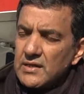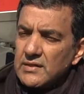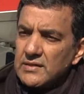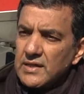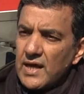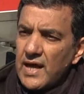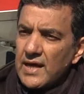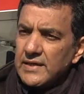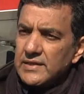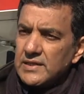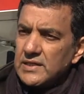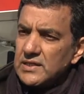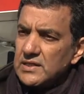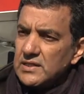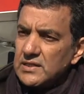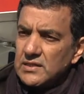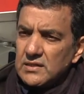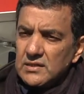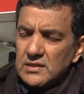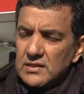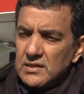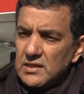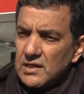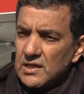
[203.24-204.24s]
and
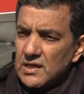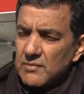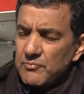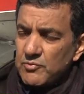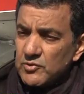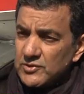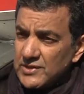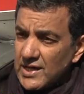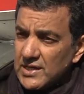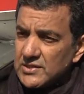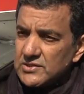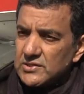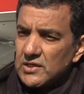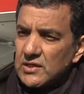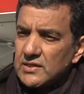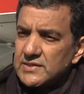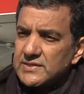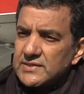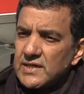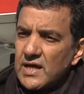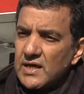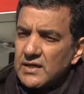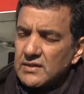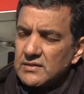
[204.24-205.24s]
any
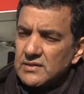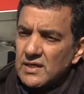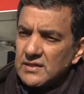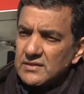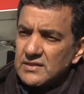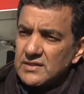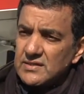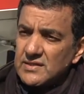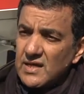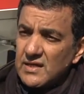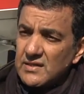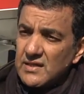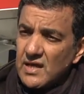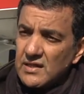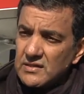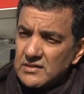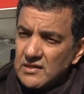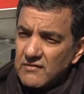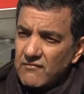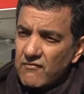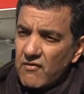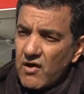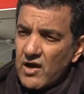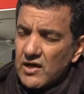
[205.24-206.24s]
potential site that is
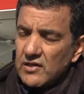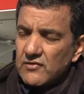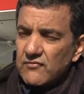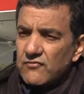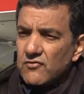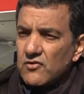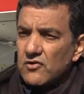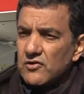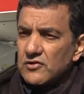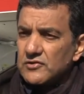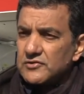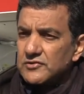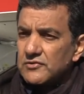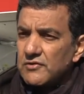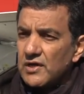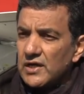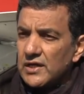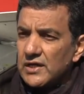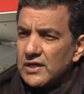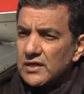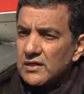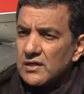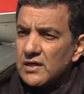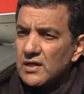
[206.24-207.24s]
identified for
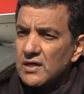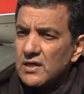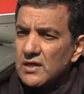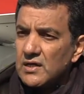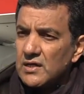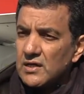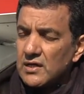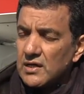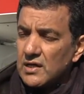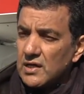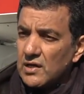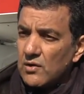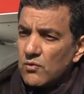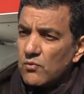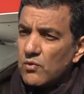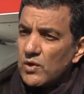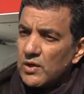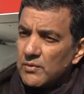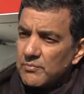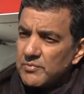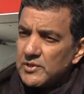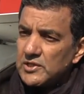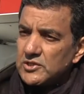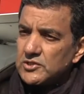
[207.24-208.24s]
drilling
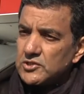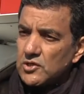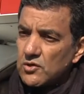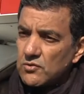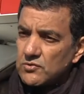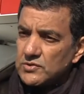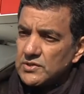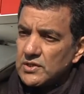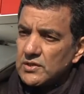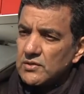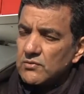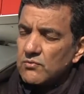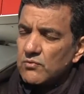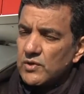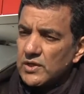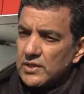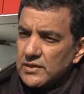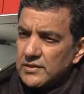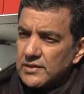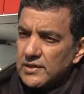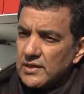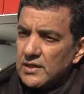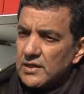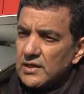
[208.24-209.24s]
will be chosen
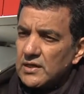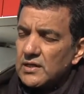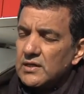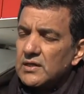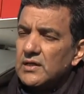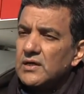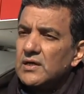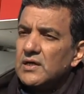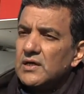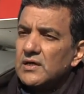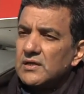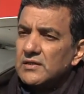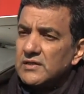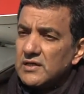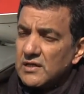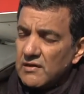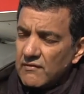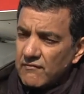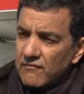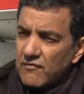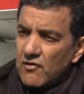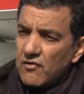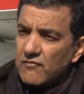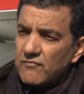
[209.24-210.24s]
with the
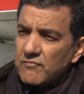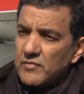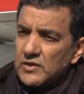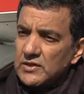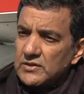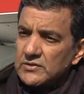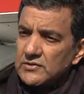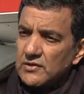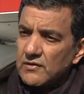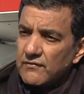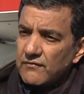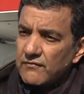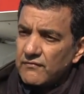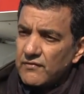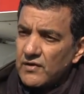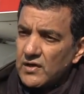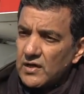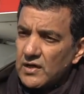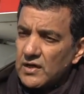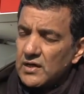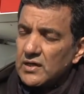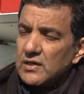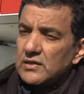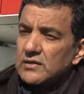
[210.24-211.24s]
involvement of
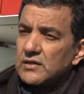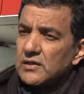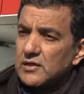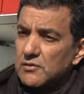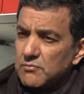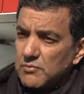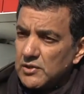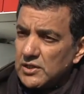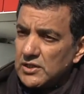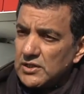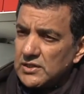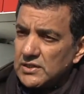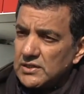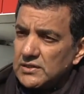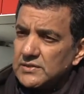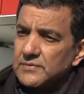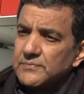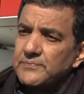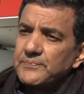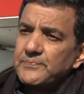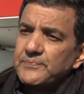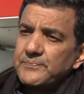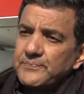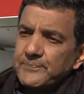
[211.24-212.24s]
the
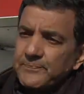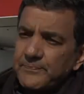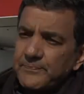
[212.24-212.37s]
communities.